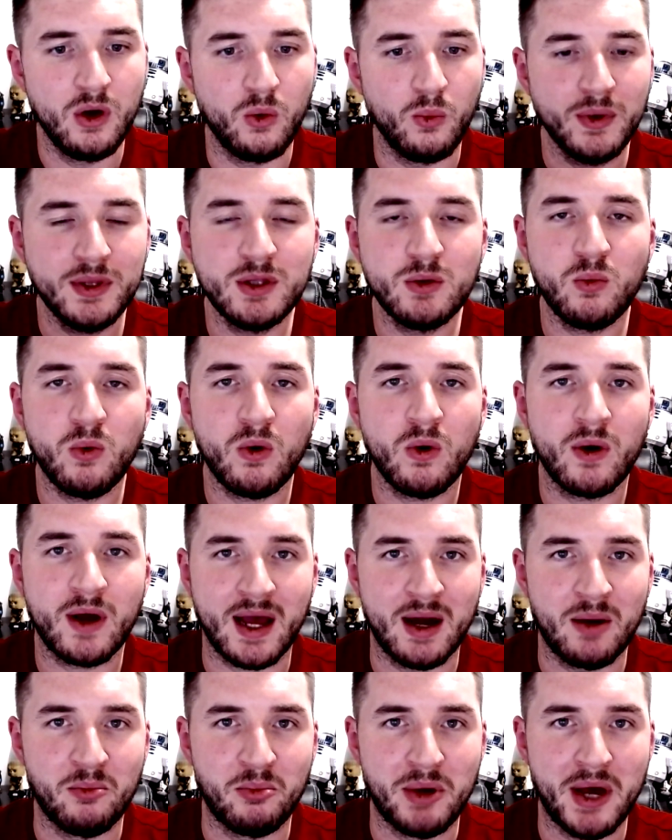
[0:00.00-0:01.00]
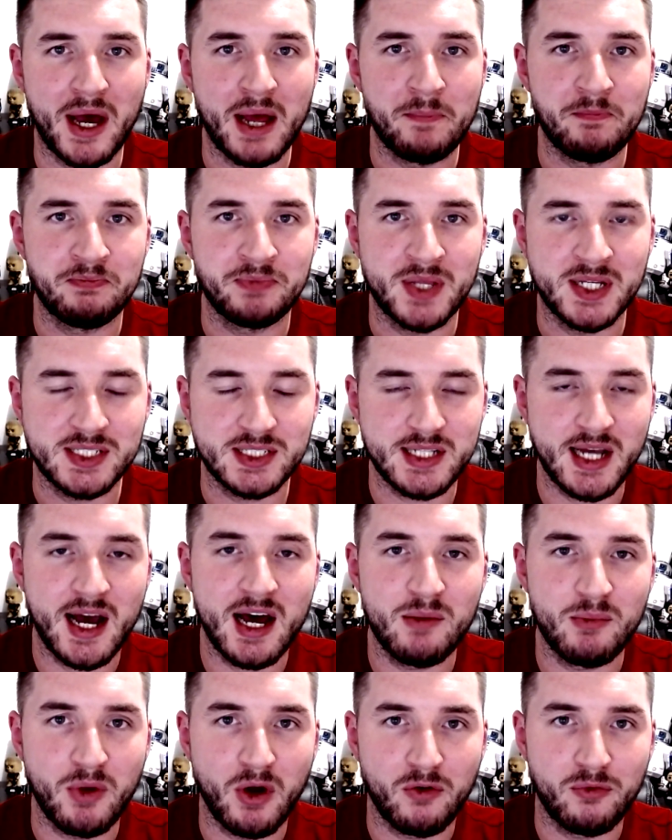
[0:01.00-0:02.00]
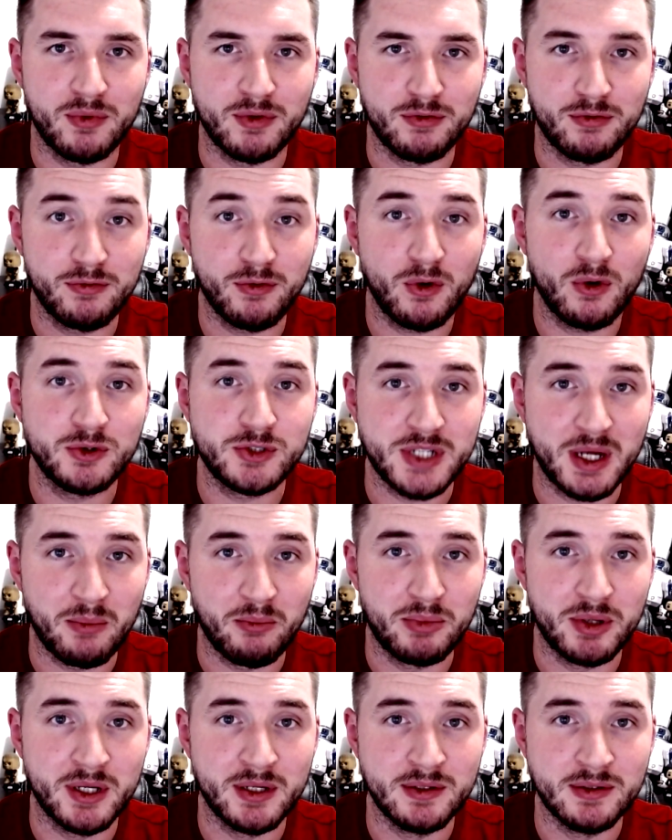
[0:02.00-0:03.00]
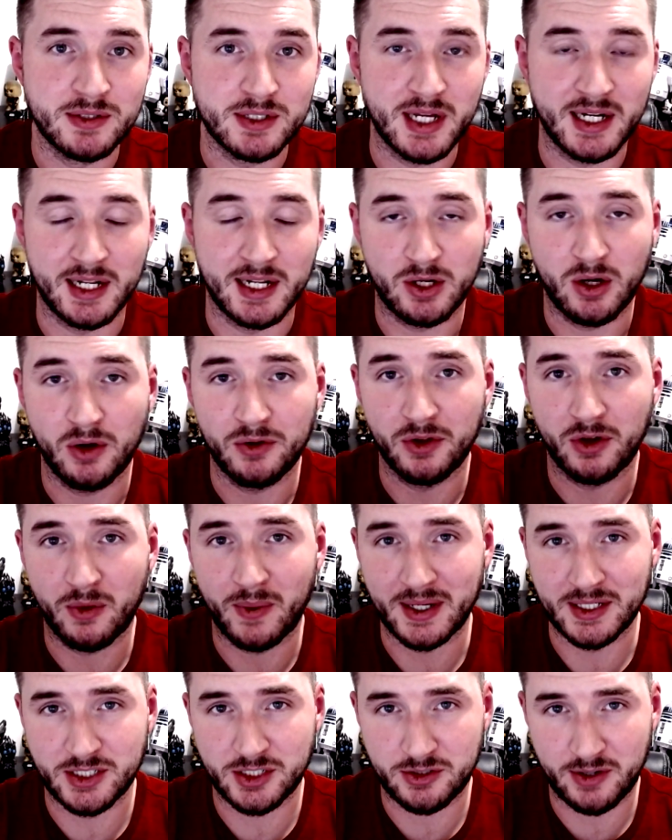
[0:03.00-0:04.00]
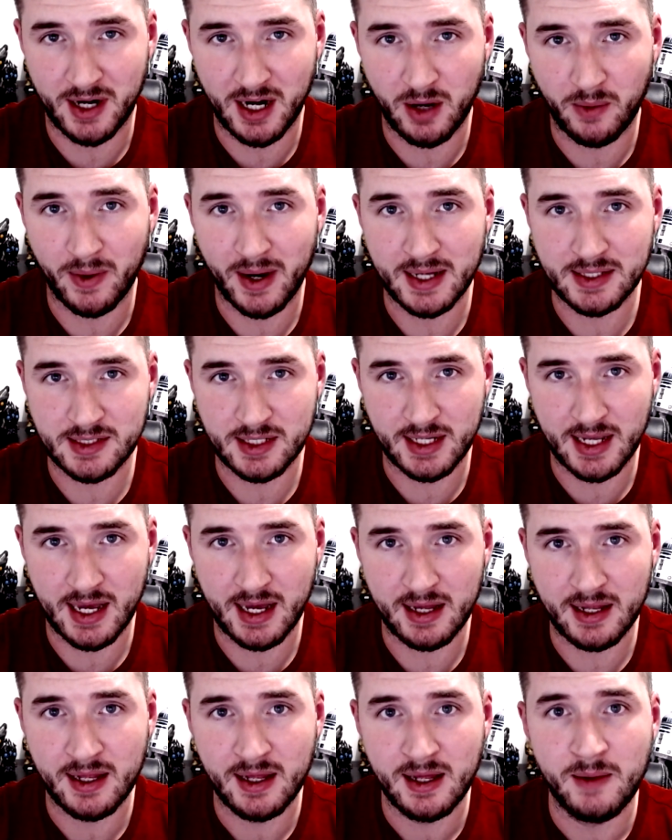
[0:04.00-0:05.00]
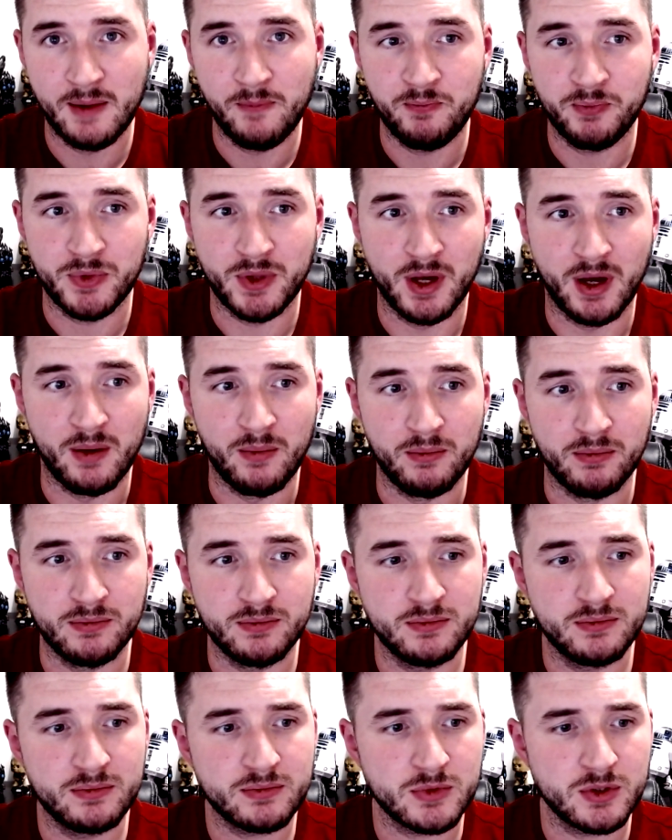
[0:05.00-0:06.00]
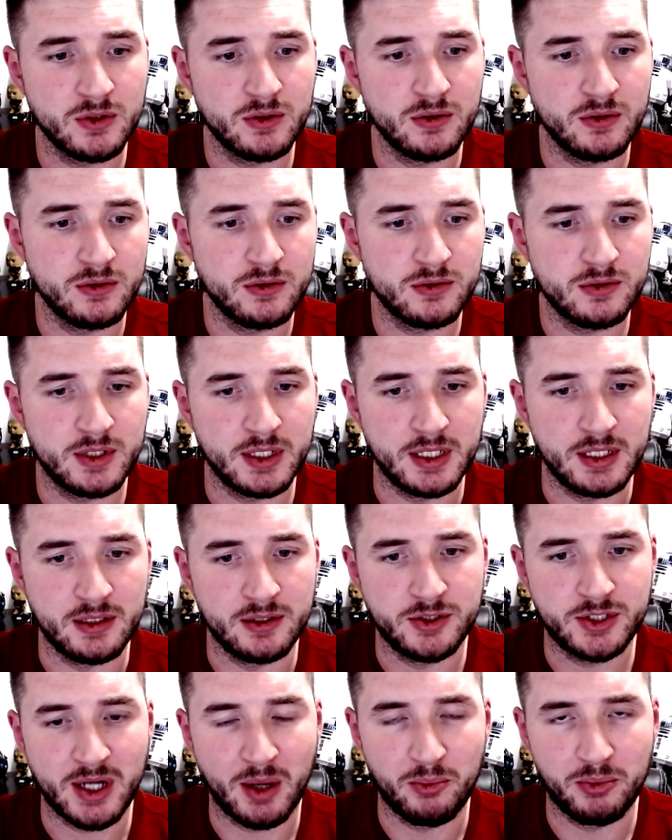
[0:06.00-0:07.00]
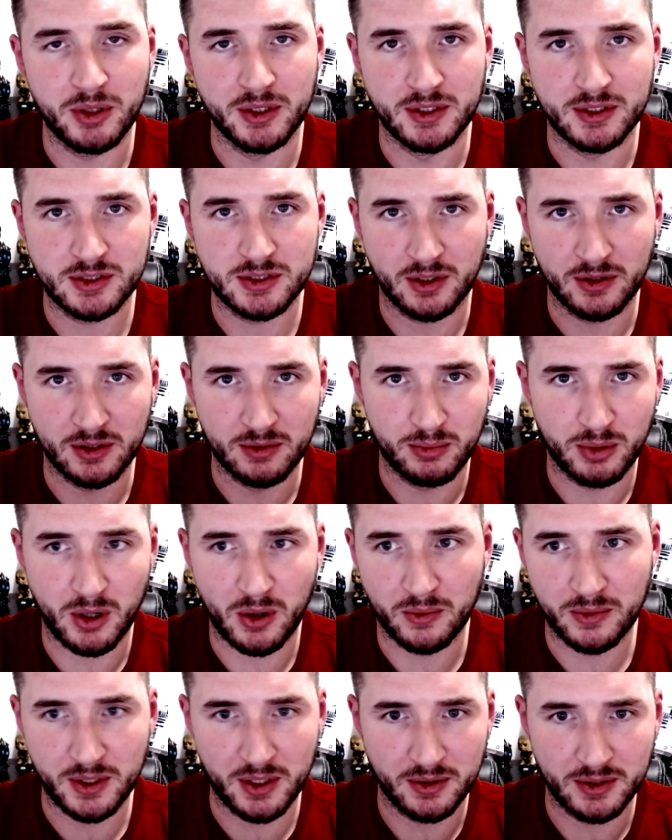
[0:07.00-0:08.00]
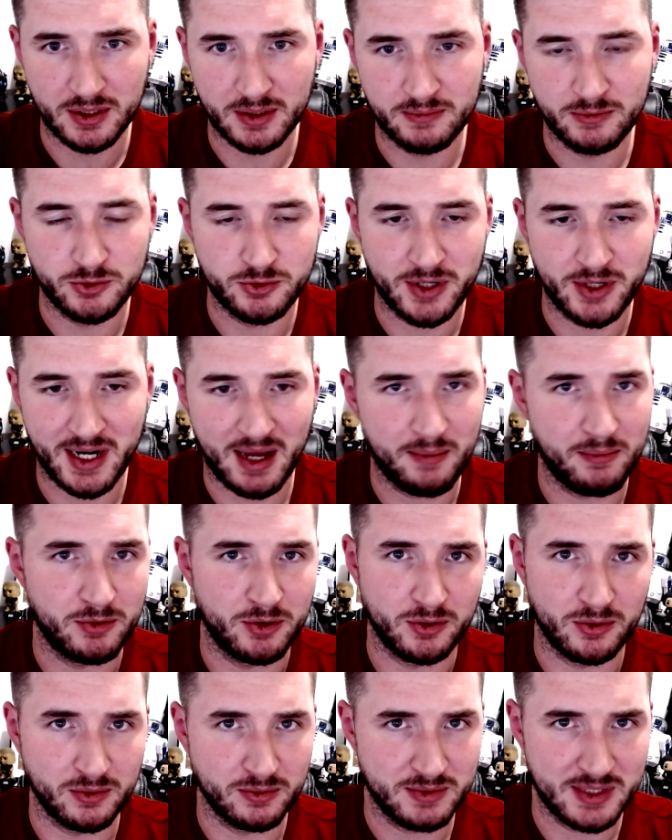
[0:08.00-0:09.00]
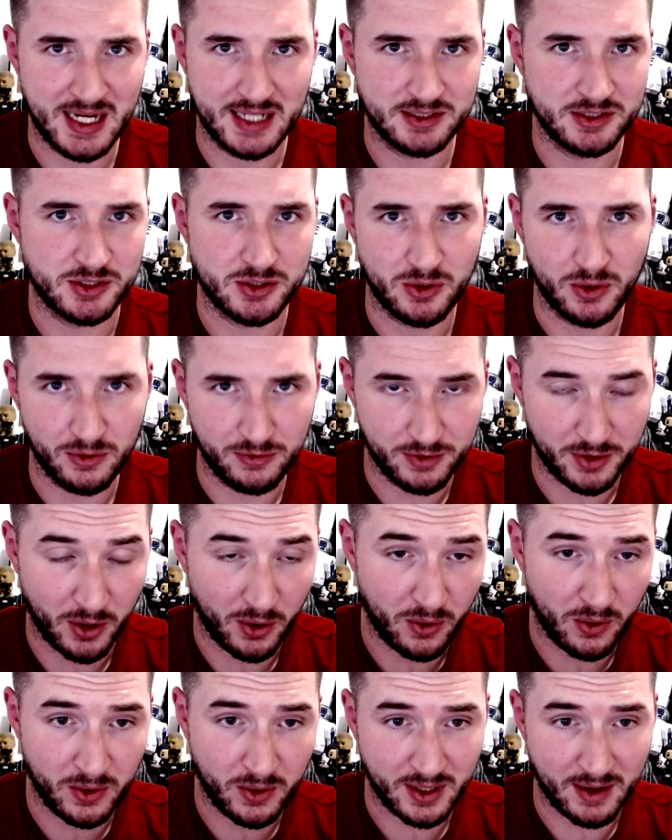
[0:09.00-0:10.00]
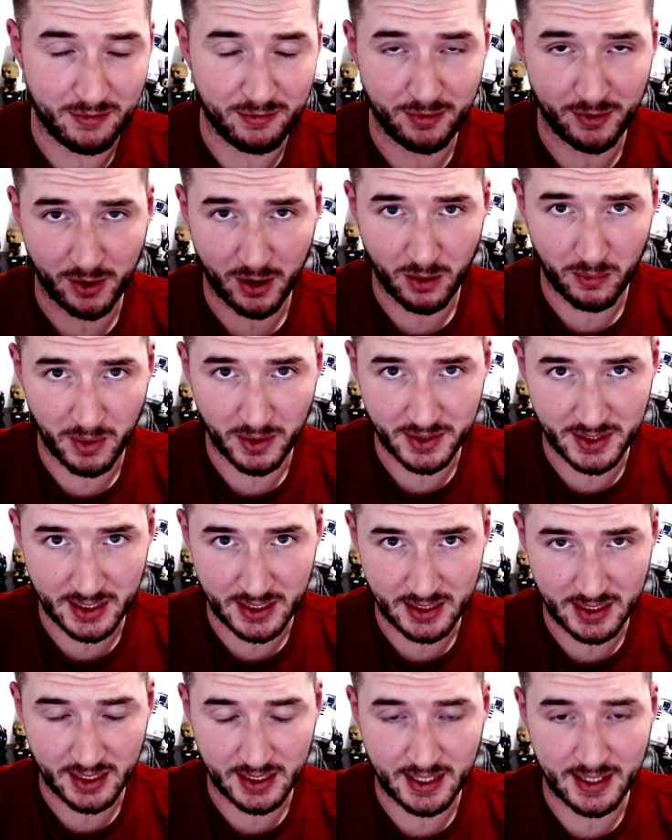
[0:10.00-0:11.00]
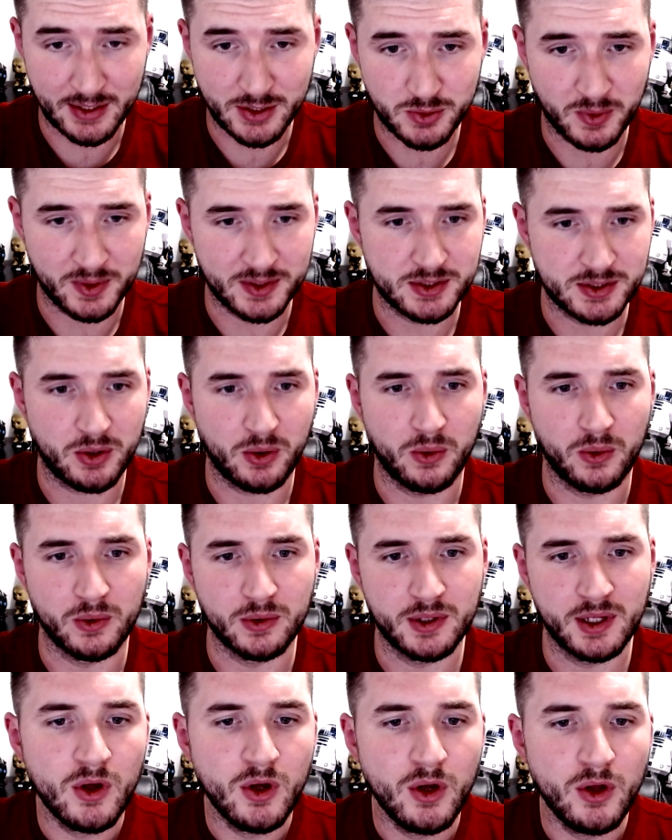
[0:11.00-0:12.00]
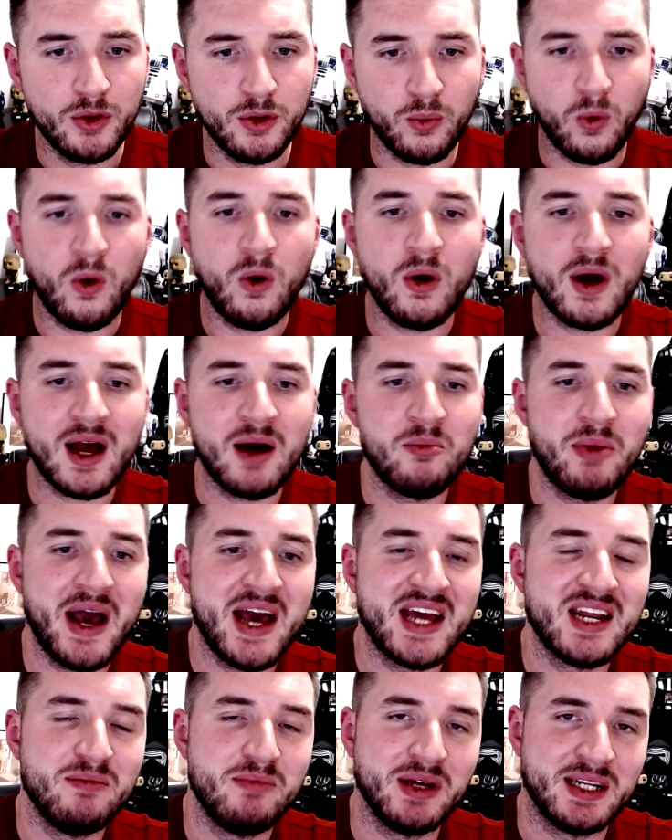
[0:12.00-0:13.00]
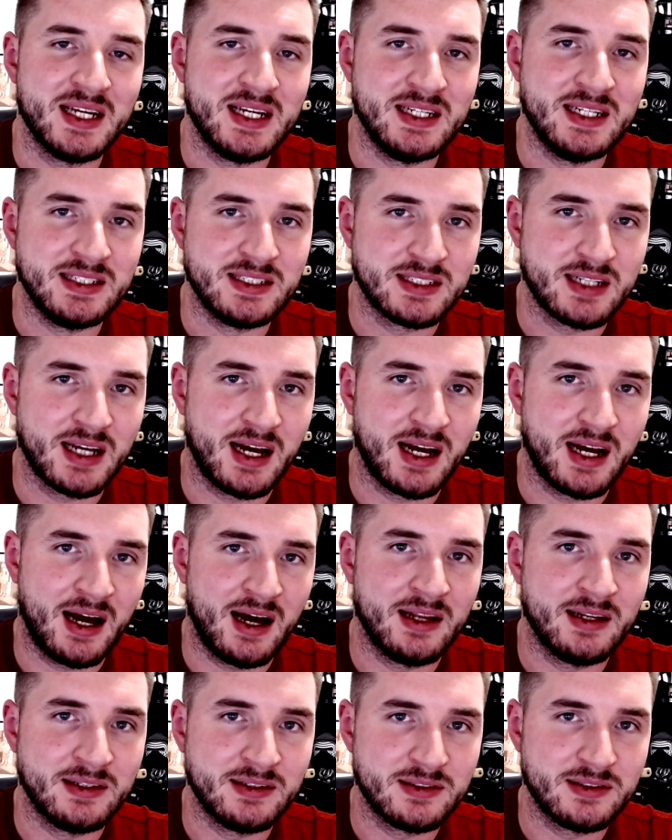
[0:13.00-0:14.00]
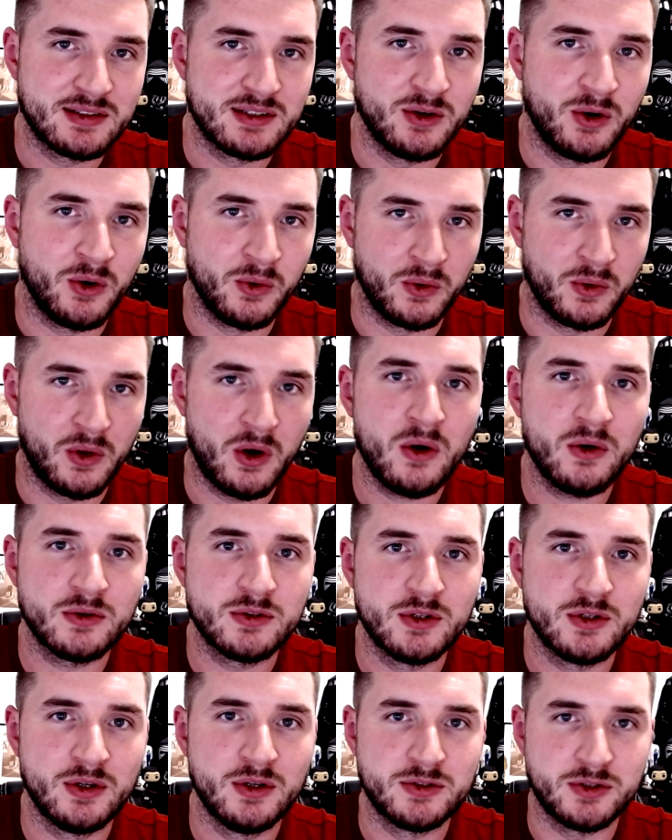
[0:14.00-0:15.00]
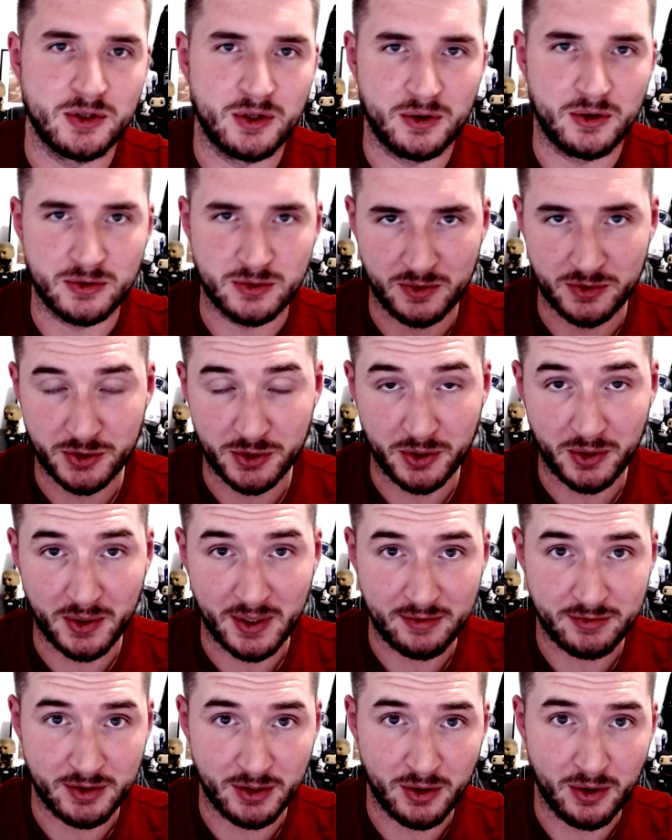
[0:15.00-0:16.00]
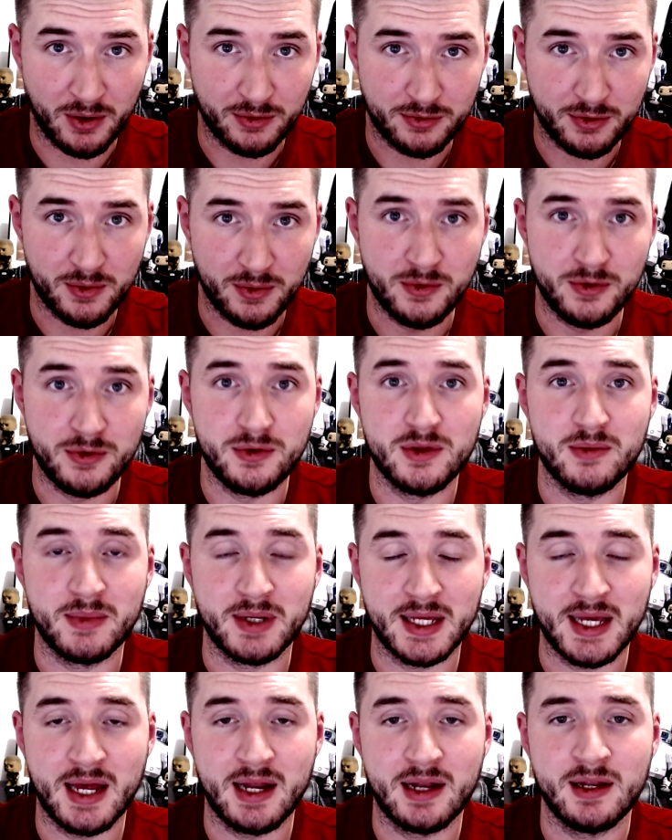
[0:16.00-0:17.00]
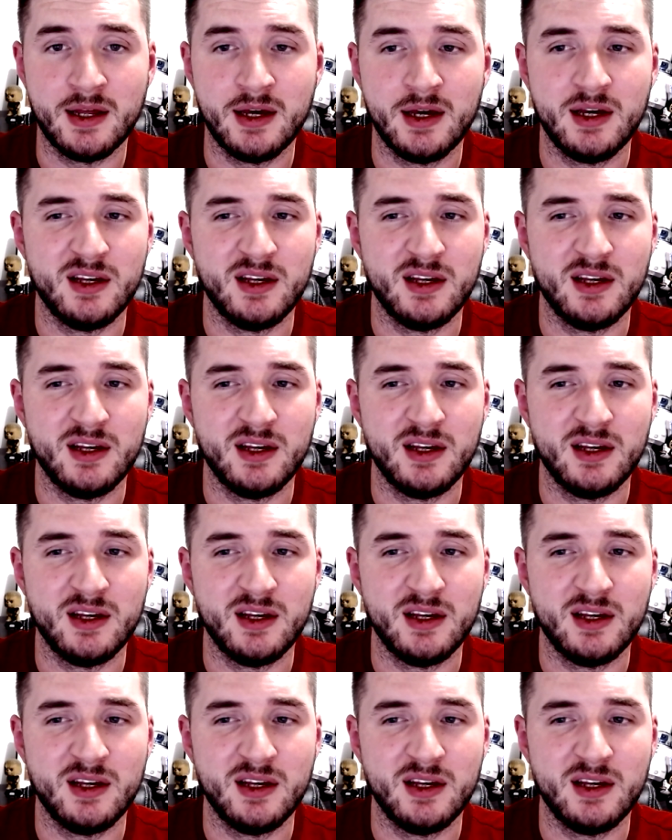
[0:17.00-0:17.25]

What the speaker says: With the war campaign, it started me off with 4 champions, and I got the quest straight away to get the champion that's on the boat, you know, the Dread Admiral Tattersall for the Horde. I've forgotten what the Alliance one is called. The war campaign abilities aren't unlocked, so those ones you're going to have to go through and do them again.